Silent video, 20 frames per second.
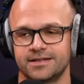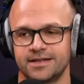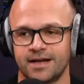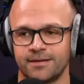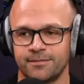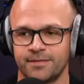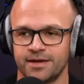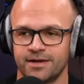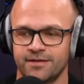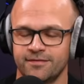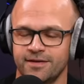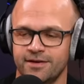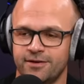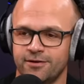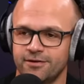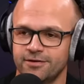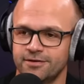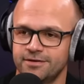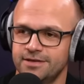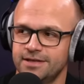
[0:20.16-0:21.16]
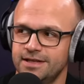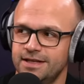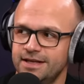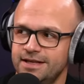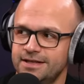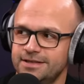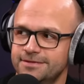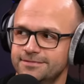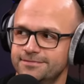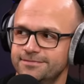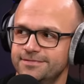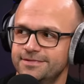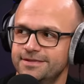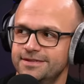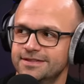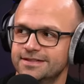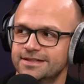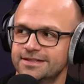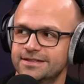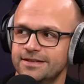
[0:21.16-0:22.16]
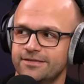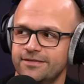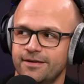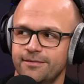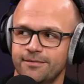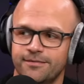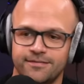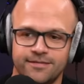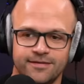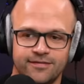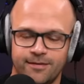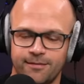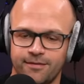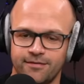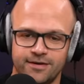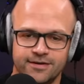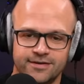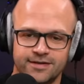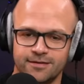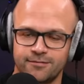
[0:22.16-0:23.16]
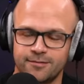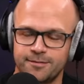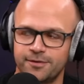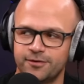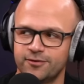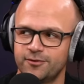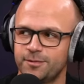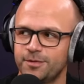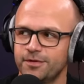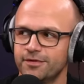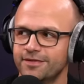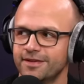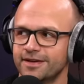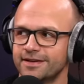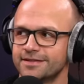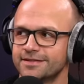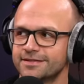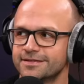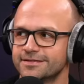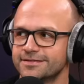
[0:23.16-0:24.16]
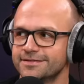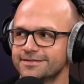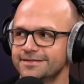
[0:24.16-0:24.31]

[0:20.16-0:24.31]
Have I got another line? Because if I'm having to deal with multiple things.